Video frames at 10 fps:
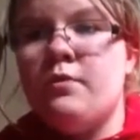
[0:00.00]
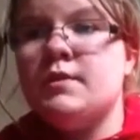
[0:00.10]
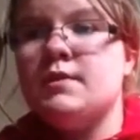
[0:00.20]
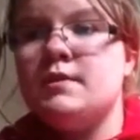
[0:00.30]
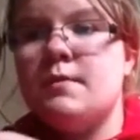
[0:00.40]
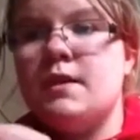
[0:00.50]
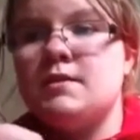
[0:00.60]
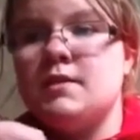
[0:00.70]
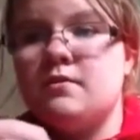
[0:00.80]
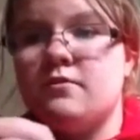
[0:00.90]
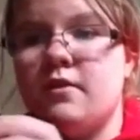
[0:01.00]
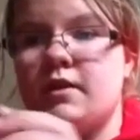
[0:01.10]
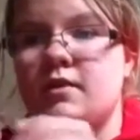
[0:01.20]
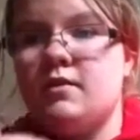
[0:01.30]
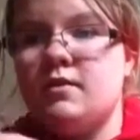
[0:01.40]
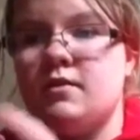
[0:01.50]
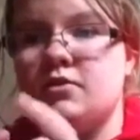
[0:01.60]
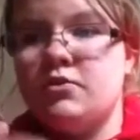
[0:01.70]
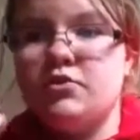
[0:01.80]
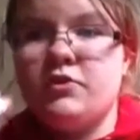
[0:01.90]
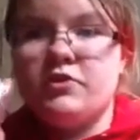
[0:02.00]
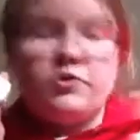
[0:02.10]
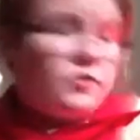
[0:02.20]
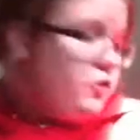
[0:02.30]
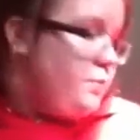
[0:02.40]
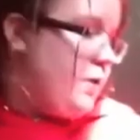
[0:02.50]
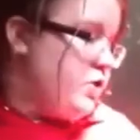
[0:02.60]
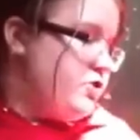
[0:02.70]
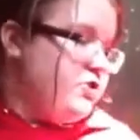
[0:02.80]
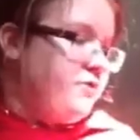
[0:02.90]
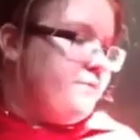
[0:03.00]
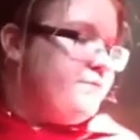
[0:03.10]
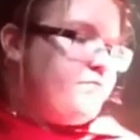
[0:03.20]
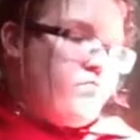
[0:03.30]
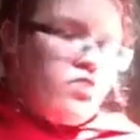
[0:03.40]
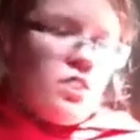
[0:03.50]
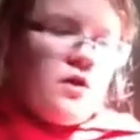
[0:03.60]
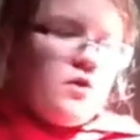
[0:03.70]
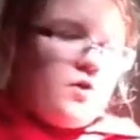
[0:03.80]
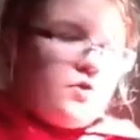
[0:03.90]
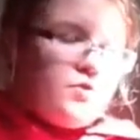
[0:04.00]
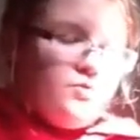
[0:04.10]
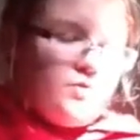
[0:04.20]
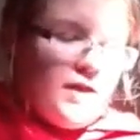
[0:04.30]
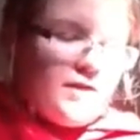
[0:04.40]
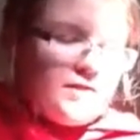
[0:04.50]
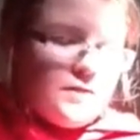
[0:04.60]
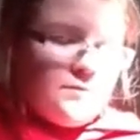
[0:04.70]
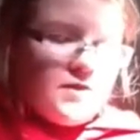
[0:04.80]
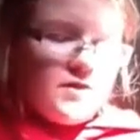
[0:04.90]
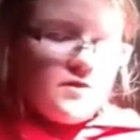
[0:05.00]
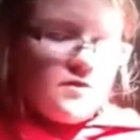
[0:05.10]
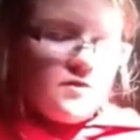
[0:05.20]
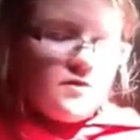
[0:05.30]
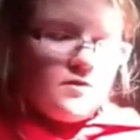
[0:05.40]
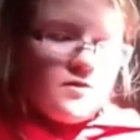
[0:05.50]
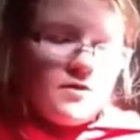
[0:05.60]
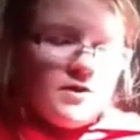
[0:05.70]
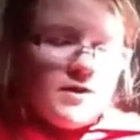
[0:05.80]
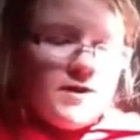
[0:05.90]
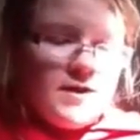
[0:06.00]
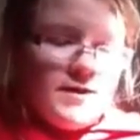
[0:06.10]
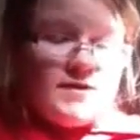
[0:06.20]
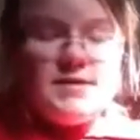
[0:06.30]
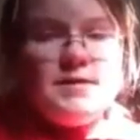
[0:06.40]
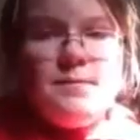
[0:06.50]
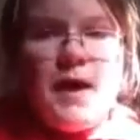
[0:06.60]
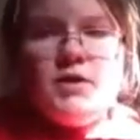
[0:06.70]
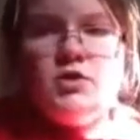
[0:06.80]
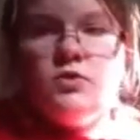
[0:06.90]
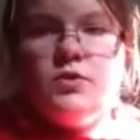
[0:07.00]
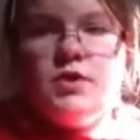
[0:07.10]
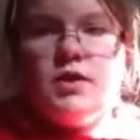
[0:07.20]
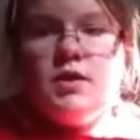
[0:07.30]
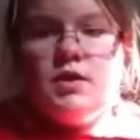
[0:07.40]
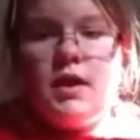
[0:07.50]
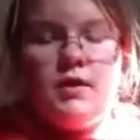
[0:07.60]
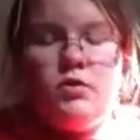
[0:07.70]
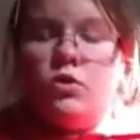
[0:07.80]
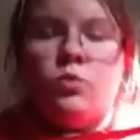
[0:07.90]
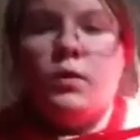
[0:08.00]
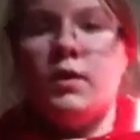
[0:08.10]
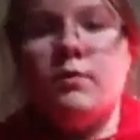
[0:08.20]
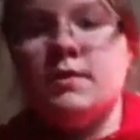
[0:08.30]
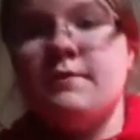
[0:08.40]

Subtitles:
this is amazing. Ready? So there's your little puncture. You take something. This is a magical thing. I don't know when it was